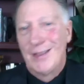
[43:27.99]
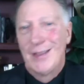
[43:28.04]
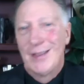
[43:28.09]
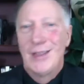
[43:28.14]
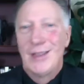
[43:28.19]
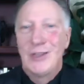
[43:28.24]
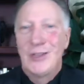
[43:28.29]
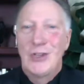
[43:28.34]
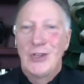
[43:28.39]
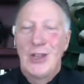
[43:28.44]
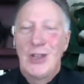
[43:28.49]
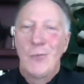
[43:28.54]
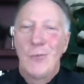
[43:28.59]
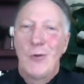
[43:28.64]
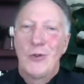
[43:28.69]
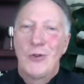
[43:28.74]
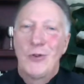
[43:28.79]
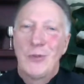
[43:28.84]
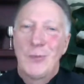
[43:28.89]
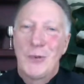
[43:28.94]
Instead,
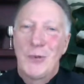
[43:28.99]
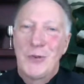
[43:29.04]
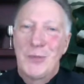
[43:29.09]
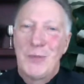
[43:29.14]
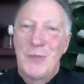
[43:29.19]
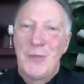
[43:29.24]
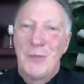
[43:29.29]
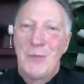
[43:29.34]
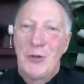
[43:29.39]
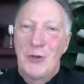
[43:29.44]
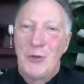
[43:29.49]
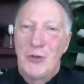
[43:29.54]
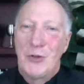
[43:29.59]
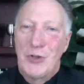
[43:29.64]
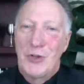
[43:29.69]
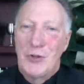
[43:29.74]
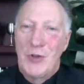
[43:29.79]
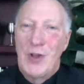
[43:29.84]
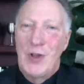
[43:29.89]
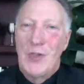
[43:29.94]
what you're supposed to be able to do is
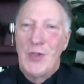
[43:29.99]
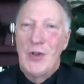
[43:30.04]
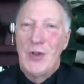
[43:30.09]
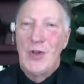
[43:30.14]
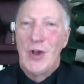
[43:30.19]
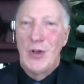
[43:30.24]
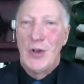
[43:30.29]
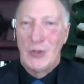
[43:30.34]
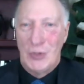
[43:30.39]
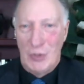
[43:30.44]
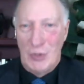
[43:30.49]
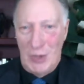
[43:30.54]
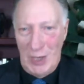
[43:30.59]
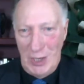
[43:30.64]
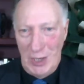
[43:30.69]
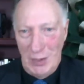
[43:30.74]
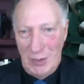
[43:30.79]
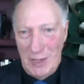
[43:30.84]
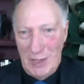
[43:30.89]
train the dog to heel.